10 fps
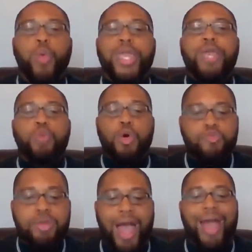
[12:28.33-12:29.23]
we
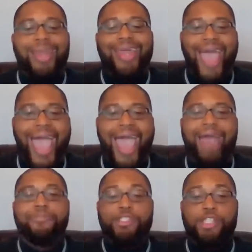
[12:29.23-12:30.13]
will not
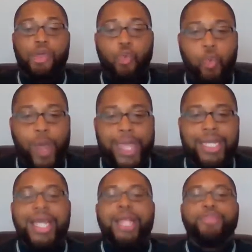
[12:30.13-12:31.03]
have to
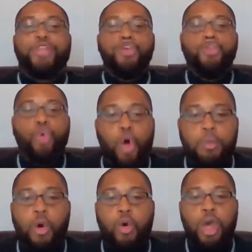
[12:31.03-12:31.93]
wait the
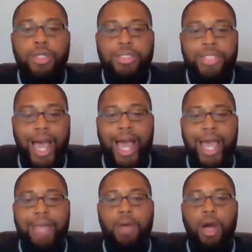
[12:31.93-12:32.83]
normal
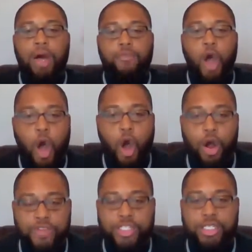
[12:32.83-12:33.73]
time of
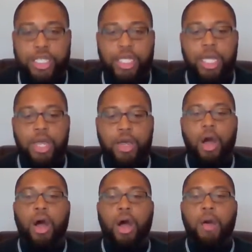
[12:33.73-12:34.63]
harvesting,
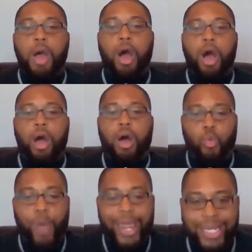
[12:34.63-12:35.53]
a
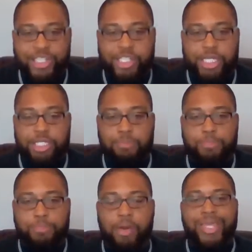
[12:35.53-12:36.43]
waiting season
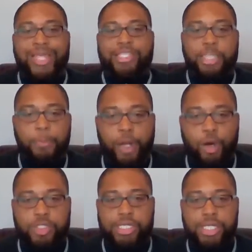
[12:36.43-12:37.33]
period, that
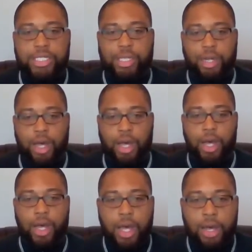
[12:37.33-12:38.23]
typical season, a